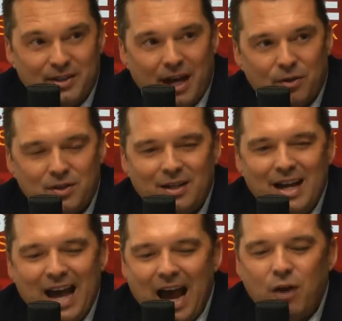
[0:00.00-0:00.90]

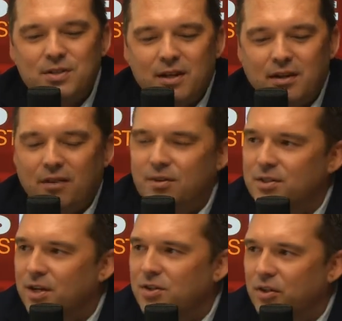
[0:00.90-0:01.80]
Mm-hmm. How does that
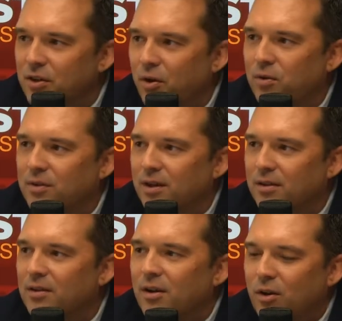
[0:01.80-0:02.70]
conversation go
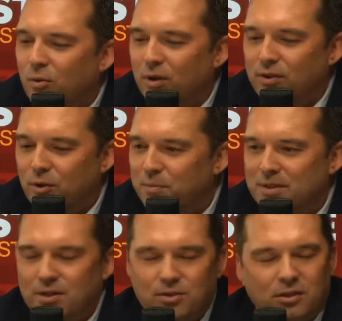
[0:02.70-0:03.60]
then with your
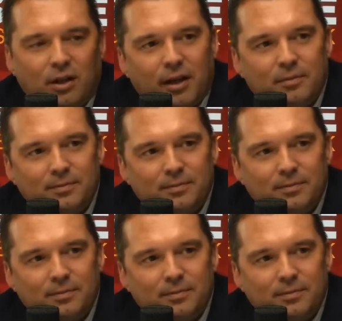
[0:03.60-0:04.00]
potential client?